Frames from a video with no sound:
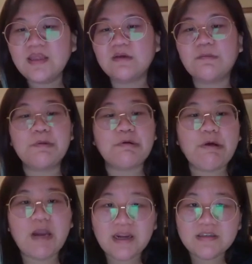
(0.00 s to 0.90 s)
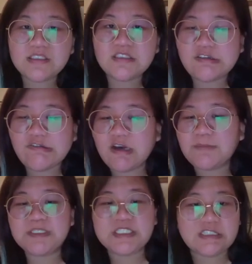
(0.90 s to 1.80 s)
that will be required to do a
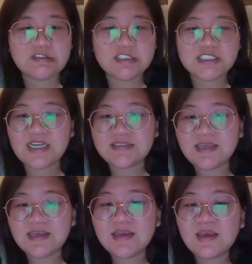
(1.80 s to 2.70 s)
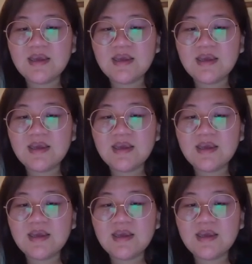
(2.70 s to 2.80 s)
particular tactic.